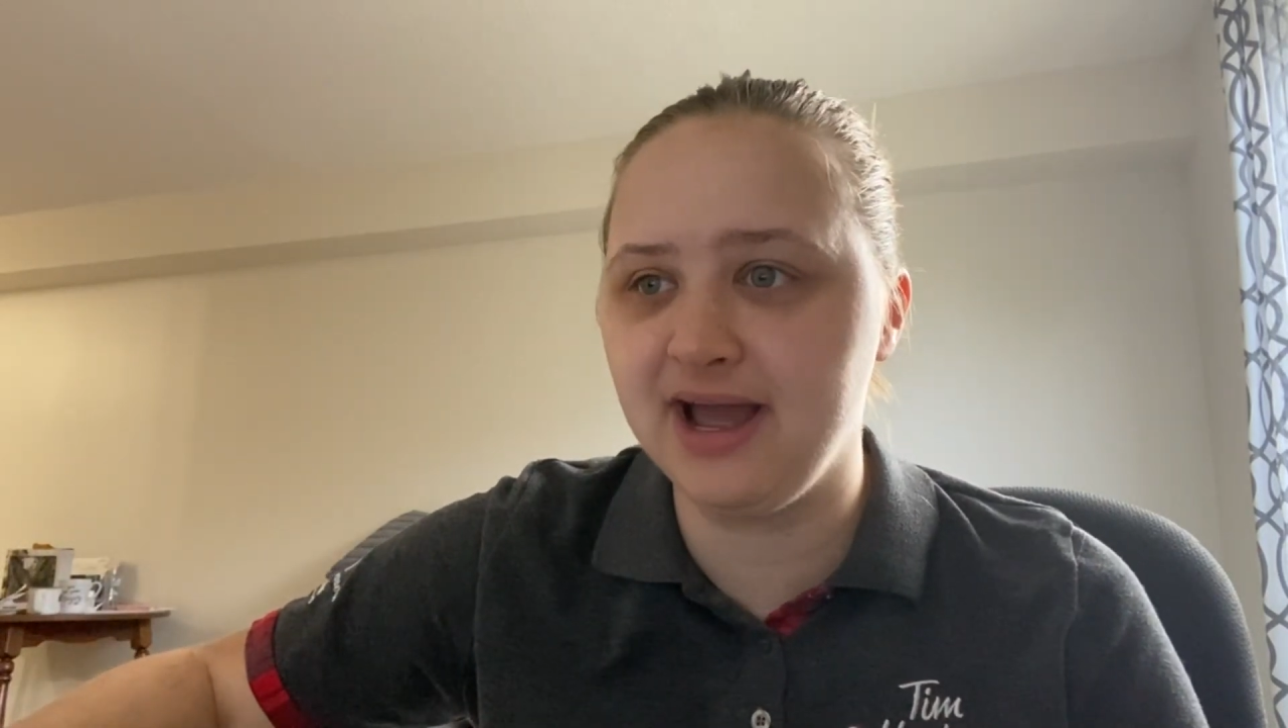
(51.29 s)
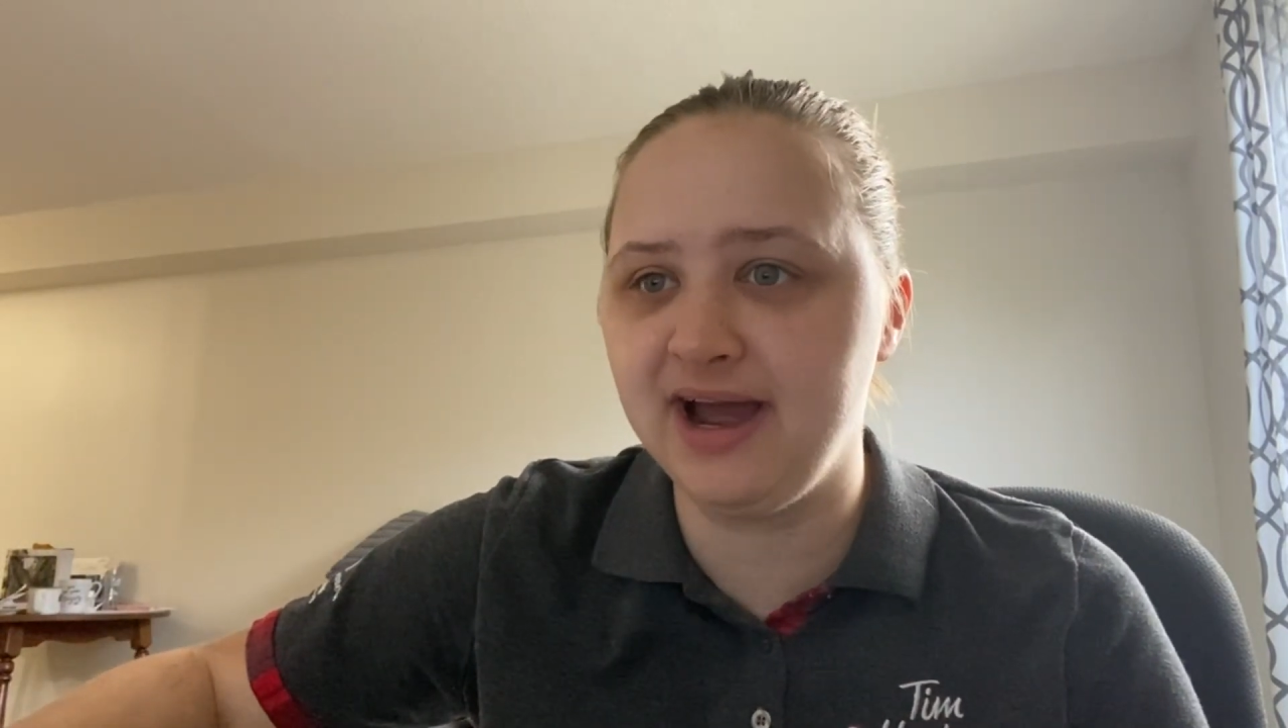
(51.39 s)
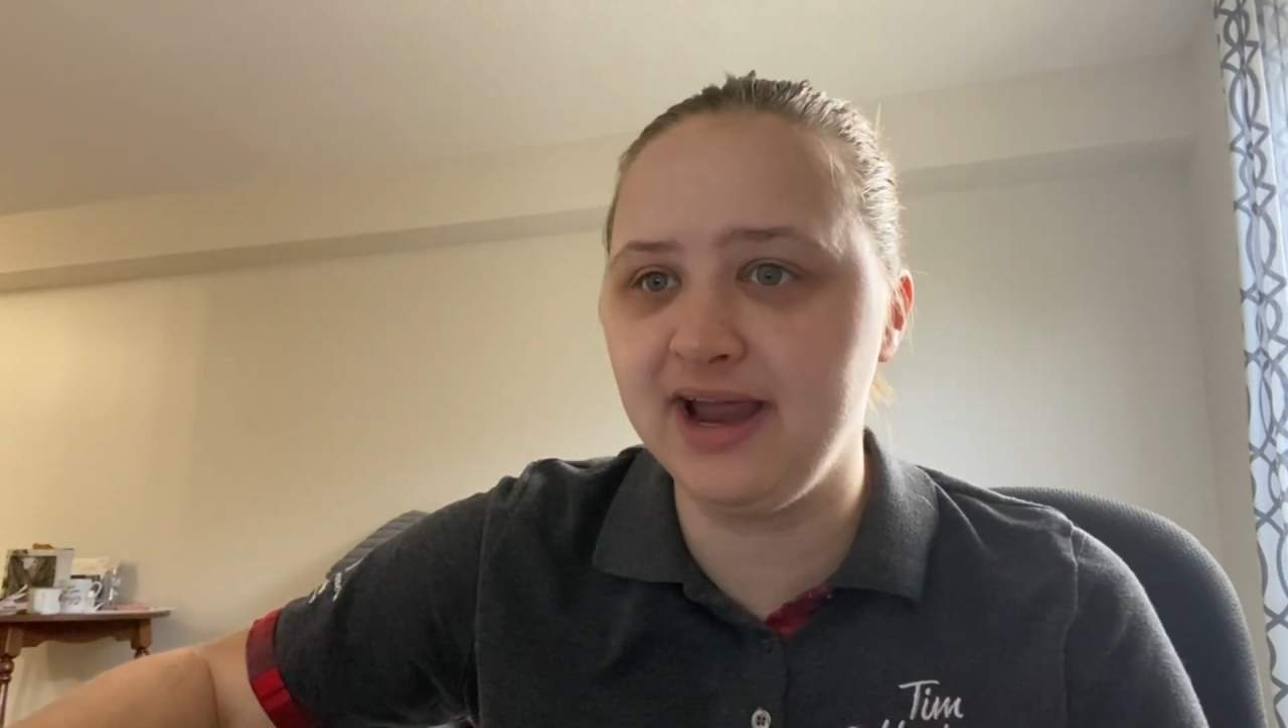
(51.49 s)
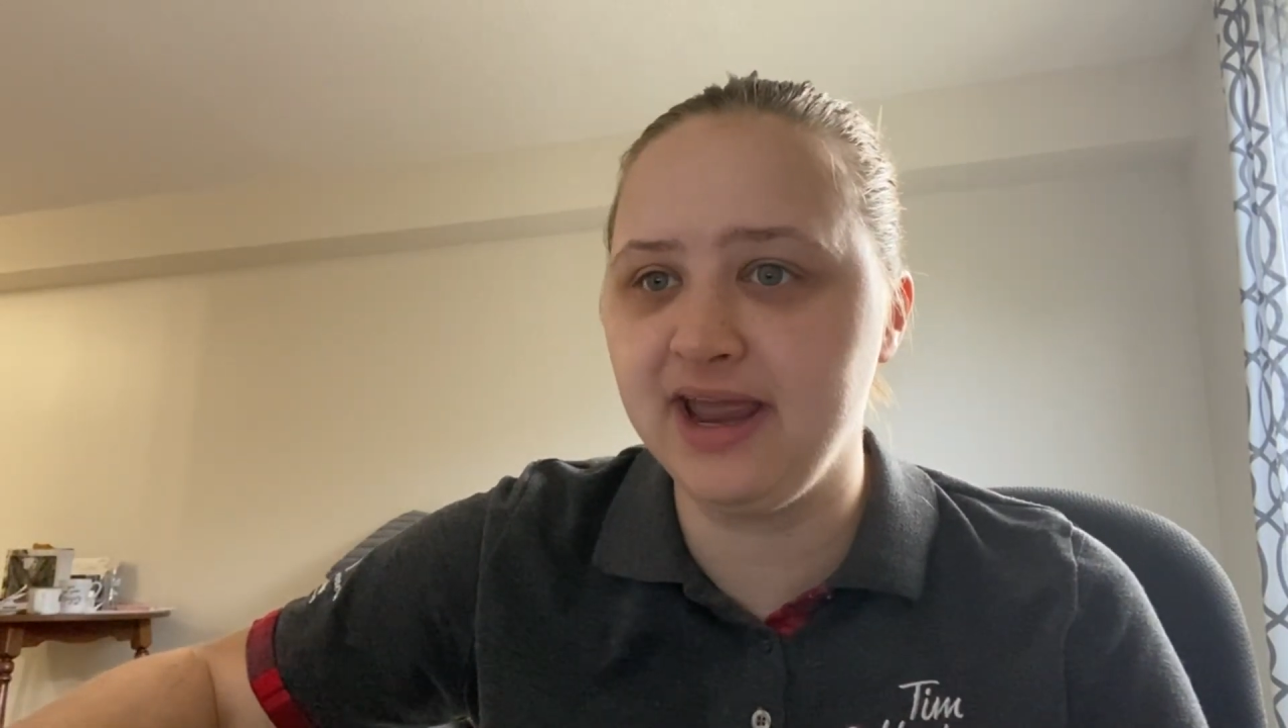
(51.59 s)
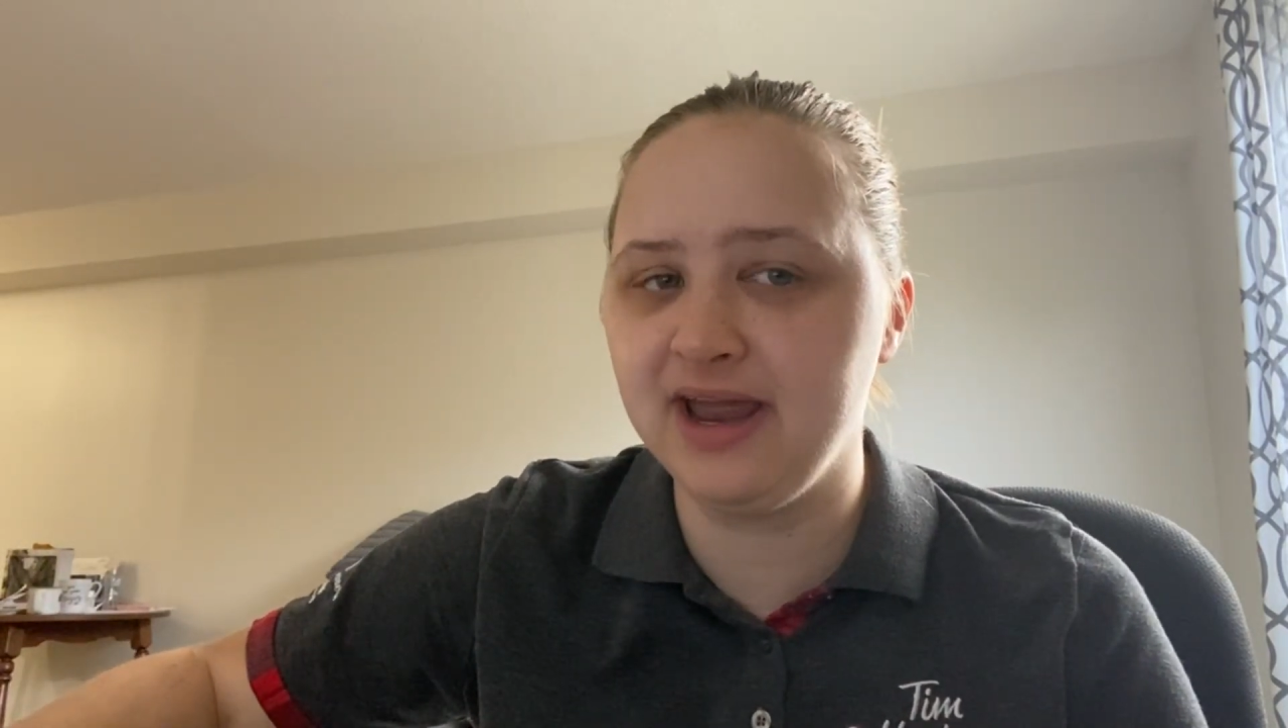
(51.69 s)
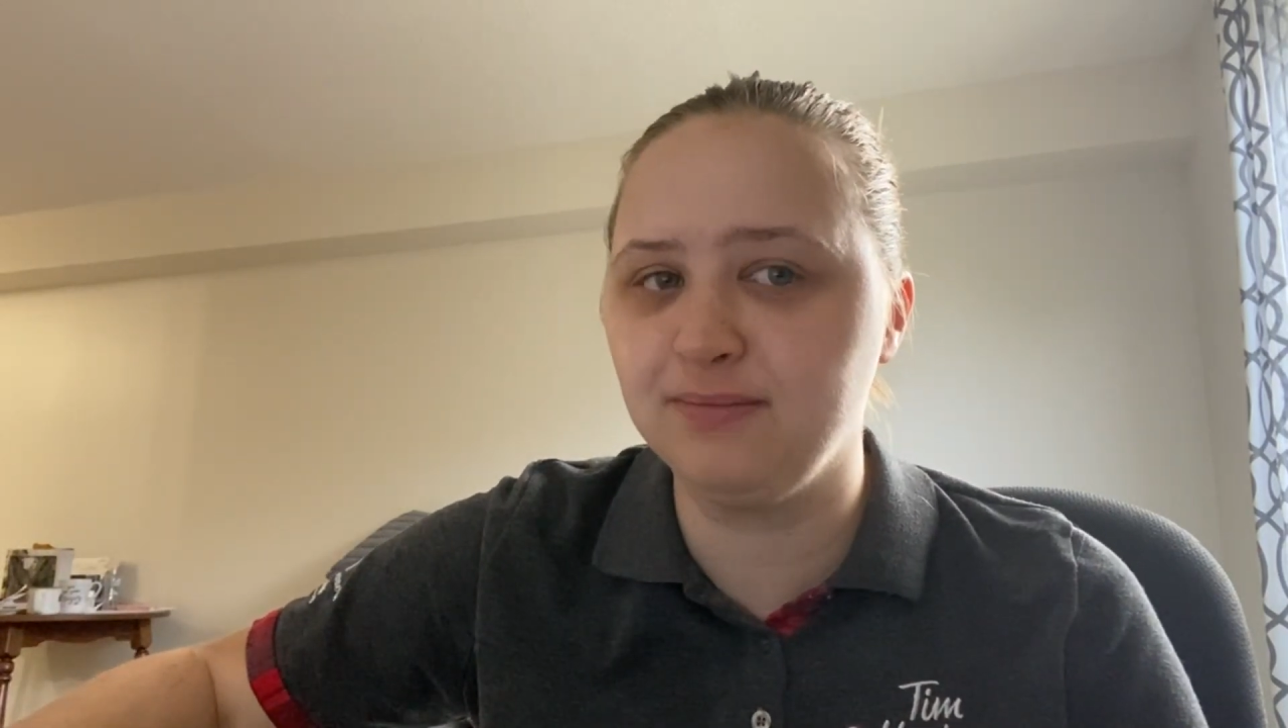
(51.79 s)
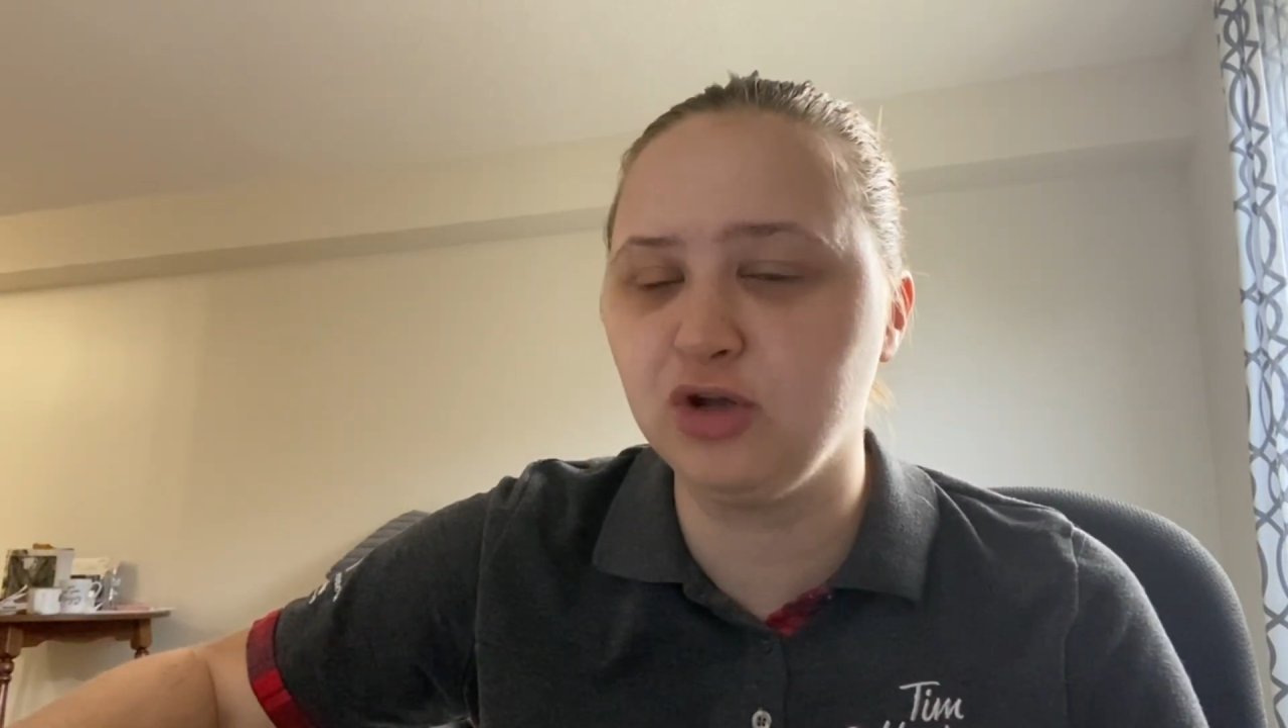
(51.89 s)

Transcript: I am